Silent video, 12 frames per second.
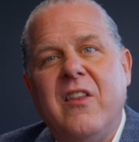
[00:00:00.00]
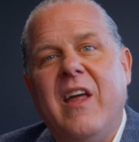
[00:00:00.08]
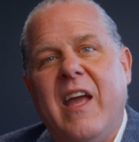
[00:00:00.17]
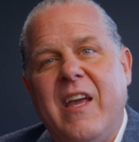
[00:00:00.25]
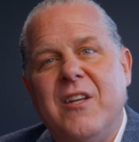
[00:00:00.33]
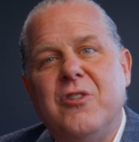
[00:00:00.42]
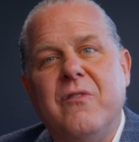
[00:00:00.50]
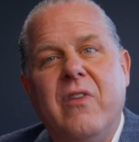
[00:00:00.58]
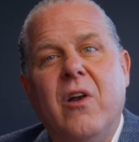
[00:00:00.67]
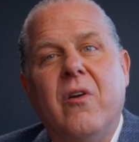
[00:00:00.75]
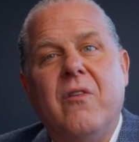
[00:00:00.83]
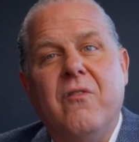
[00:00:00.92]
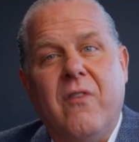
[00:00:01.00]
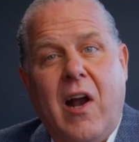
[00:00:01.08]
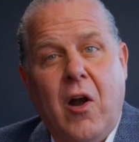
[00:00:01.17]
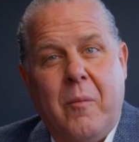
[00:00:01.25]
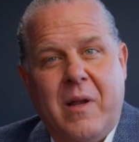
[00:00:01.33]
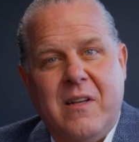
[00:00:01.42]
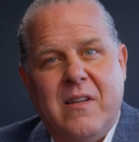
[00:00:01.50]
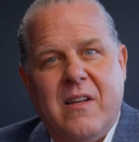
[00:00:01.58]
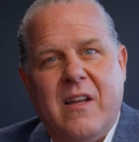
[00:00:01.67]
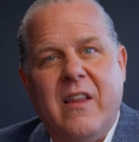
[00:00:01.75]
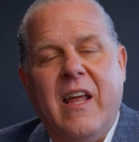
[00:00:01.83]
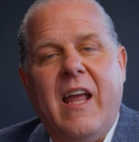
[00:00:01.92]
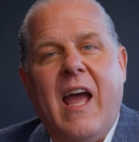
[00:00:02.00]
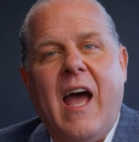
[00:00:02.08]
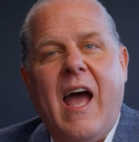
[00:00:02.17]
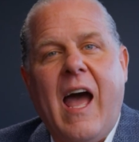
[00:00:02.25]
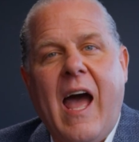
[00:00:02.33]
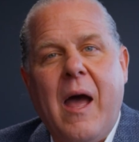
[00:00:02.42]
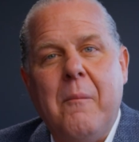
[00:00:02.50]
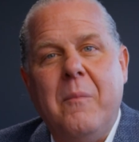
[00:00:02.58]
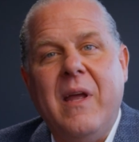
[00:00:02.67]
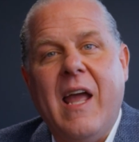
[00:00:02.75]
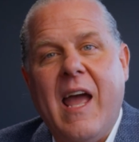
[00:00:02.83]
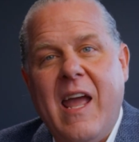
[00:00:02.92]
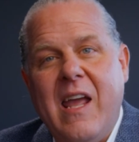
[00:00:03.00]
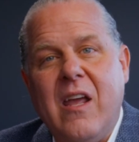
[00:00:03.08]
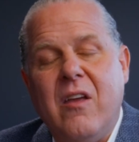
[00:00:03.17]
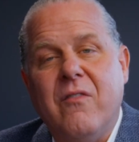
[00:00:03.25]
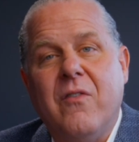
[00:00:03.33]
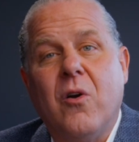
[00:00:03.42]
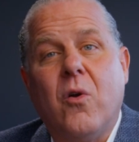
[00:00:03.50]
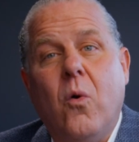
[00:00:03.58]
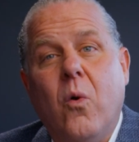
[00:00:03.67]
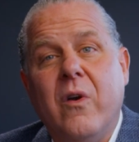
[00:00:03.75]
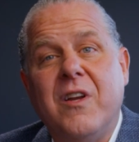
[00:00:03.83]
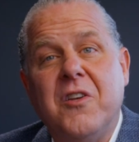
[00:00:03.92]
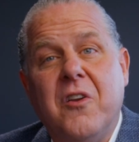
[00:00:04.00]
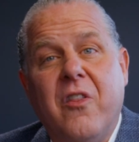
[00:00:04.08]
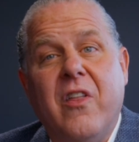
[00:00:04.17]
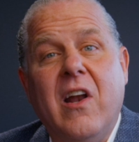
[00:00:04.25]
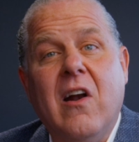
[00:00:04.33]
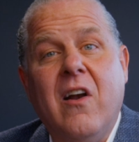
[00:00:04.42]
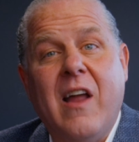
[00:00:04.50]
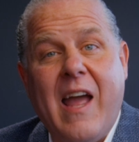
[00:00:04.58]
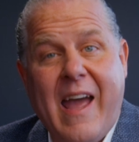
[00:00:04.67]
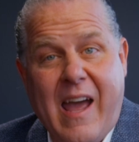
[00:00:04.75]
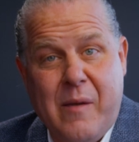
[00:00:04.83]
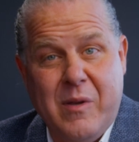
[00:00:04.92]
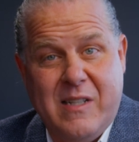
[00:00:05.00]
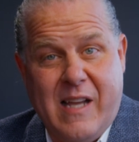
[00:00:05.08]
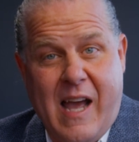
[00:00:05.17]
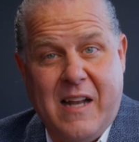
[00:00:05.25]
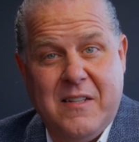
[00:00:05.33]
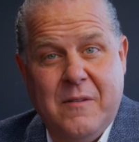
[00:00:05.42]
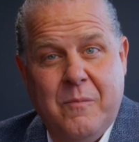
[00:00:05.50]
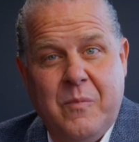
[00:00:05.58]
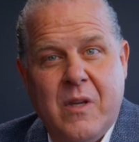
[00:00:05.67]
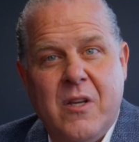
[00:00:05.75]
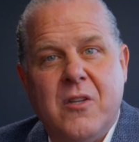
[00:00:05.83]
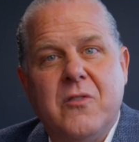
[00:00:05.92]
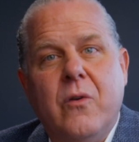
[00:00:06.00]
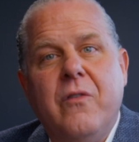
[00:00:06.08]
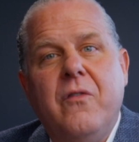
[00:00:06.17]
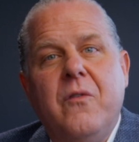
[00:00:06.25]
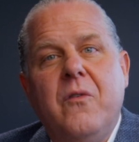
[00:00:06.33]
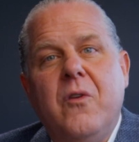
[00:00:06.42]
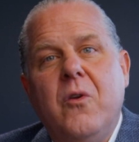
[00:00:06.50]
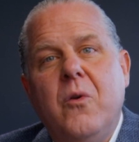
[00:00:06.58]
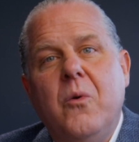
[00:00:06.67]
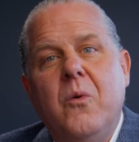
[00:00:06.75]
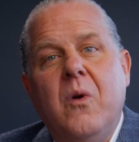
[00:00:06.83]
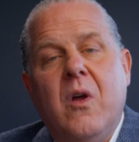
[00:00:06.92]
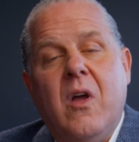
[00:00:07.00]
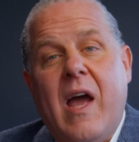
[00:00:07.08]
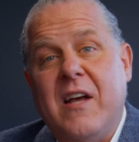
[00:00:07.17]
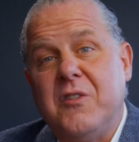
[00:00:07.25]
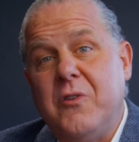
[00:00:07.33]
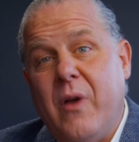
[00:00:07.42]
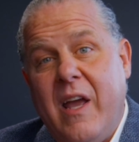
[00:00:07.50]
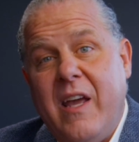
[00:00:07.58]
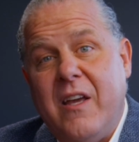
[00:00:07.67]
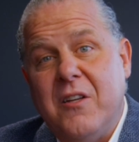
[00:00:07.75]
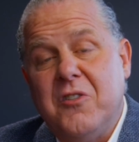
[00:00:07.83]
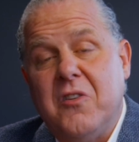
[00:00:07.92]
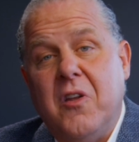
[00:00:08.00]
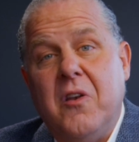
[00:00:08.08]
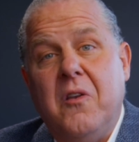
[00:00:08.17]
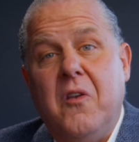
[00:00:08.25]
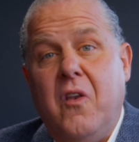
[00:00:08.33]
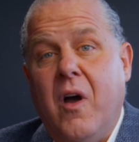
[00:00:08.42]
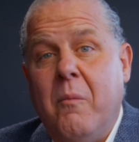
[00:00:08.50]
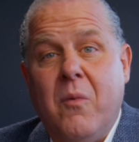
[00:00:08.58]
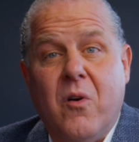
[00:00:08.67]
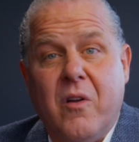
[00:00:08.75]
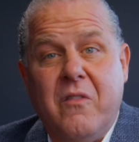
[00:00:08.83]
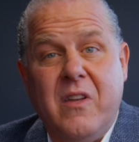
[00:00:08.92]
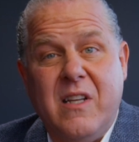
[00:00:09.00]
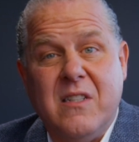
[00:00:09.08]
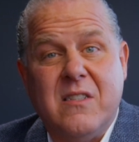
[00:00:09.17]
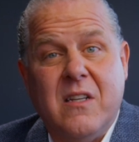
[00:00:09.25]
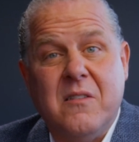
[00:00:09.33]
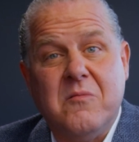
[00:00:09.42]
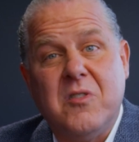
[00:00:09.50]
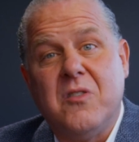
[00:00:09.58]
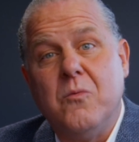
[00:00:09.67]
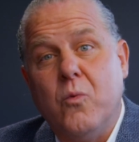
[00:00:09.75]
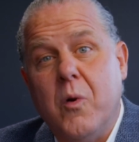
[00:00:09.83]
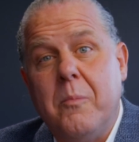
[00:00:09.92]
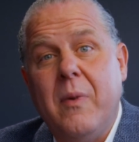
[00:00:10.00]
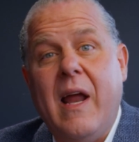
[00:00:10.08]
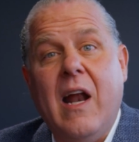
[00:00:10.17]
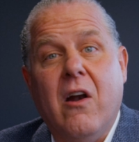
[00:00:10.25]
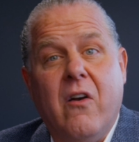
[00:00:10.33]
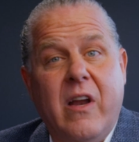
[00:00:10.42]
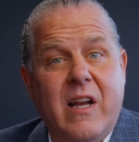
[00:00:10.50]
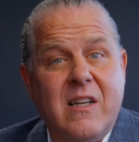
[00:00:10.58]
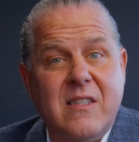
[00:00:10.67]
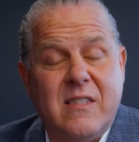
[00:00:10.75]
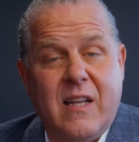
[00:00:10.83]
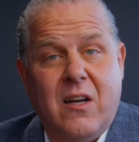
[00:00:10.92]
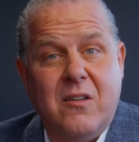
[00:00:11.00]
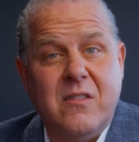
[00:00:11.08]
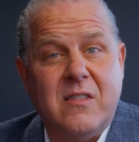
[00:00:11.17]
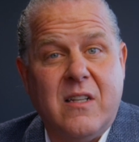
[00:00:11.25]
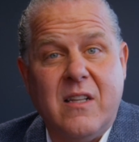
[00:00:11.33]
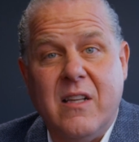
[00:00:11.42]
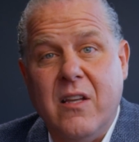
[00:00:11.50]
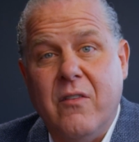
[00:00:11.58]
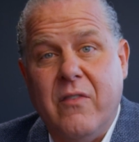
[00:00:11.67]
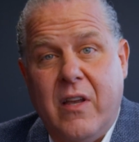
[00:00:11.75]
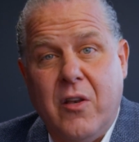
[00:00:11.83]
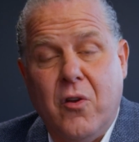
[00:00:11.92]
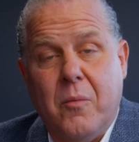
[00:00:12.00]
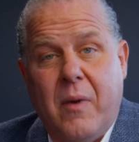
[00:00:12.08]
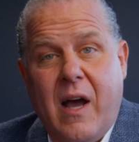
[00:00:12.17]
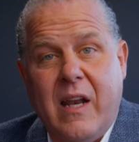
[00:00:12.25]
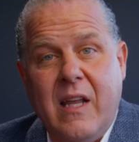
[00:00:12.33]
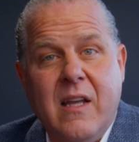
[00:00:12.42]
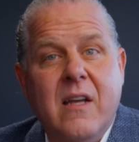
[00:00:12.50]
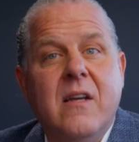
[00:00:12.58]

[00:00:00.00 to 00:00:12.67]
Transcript: the age of their environment. They behave according to their habitat. So if you, as you age, the number of these repairing cells that live in your body